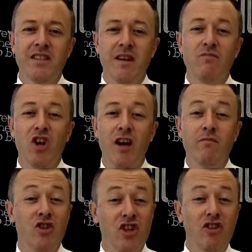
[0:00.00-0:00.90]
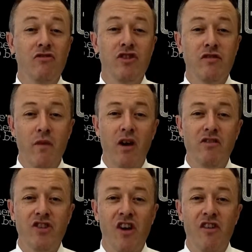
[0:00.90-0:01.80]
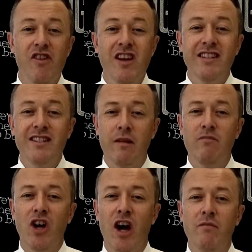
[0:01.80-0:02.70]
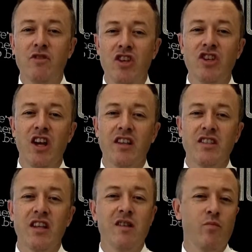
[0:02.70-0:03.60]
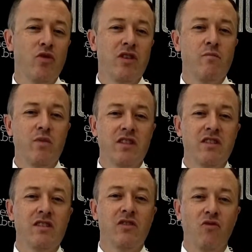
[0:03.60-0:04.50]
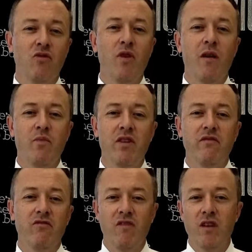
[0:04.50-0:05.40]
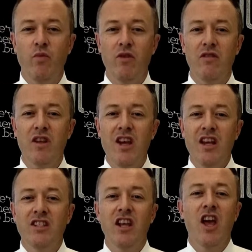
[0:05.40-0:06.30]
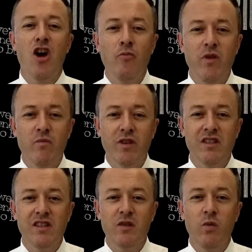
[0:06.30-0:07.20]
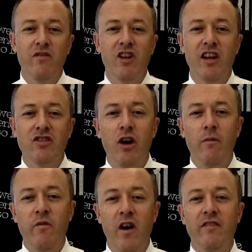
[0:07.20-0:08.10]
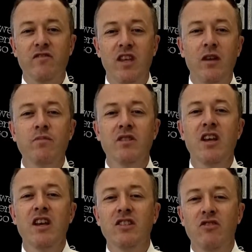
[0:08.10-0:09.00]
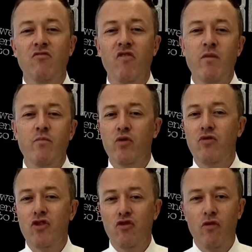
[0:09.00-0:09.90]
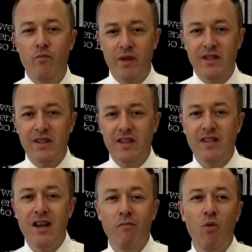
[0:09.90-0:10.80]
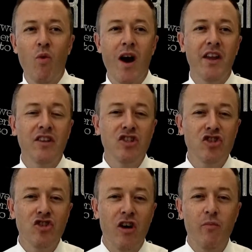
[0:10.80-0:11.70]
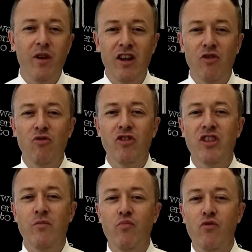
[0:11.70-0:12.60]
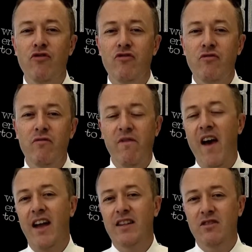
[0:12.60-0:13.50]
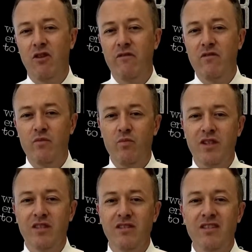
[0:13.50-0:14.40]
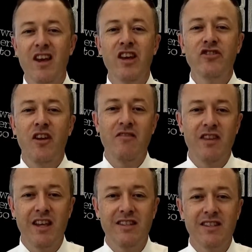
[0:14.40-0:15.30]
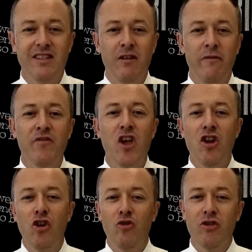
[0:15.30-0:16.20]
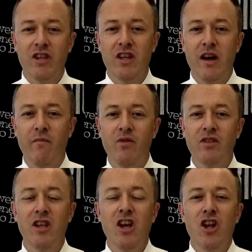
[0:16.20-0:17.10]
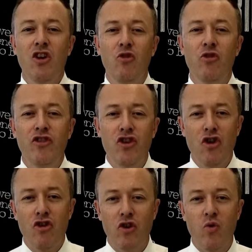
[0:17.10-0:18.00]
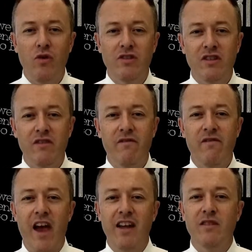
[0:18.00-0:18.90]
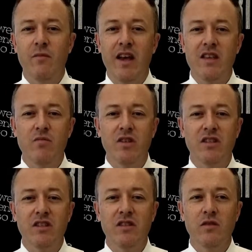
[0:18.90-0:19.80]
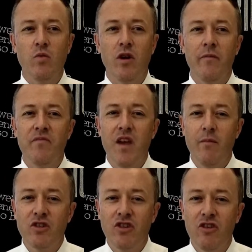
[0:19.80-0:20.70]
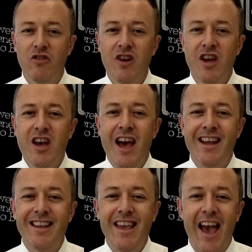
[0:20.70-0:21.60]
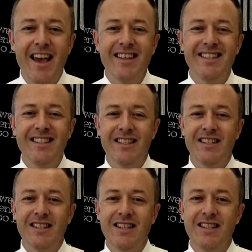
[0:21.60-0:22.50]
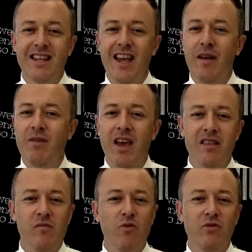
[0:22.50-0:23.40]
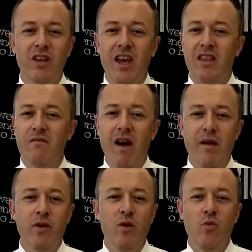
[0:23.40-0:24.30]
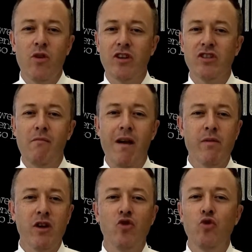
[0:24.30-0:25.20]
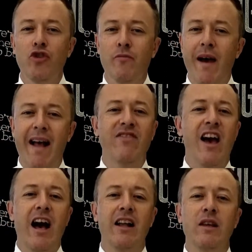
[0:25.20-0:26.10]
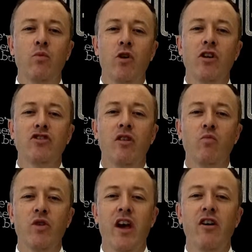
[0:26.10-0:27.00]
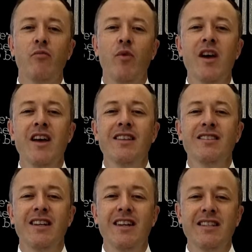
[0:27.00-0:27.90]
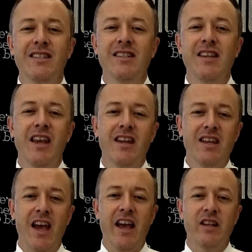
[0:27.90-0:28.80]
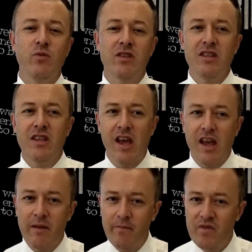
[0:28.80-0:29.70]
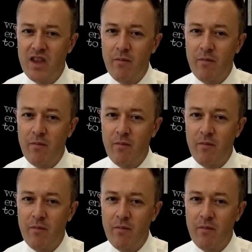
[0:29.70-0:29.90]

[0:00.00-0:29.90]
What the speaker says: Sometimes you can lose your mojo. Sometimes you just need to put your business through a bit of a reboot. So to help your businesses, we've got our top five tips to reboot your business. Number one, stop and look at the brutal facts of your business. Don't kid yourself, look at the numbers, look at the non-quantitative facts about your business as well. Number two, engage and listen to your team, get them all together. Maybe a workshop, maybe a good, the bad, the ugly workshop would help to listen and engage with your team.